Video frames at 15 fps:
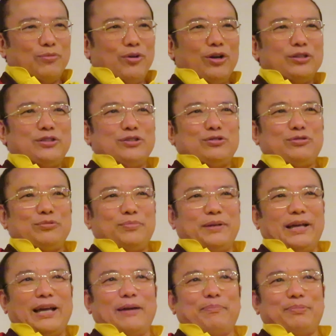wanted to
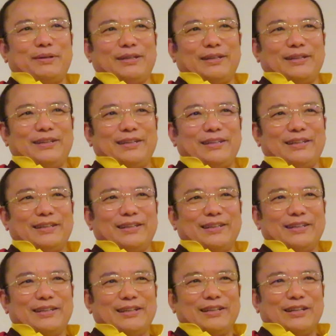be happy.
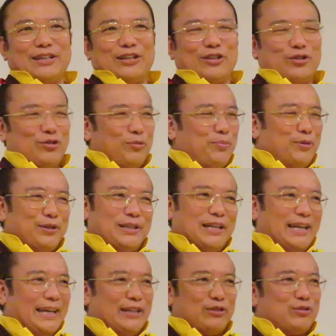Nobody
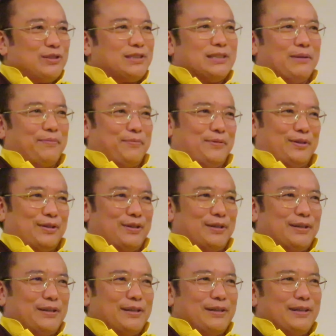liked to suffer.
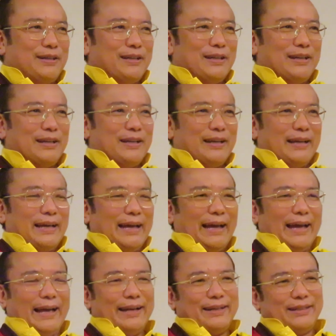
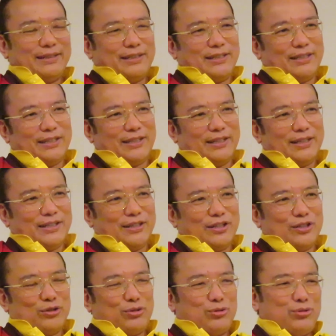And
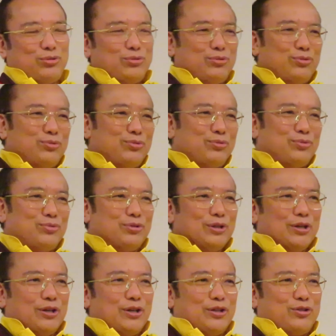to
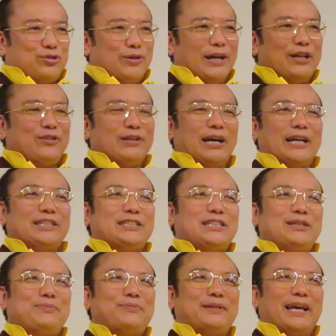try to
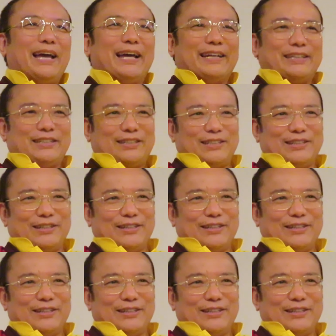achieve that,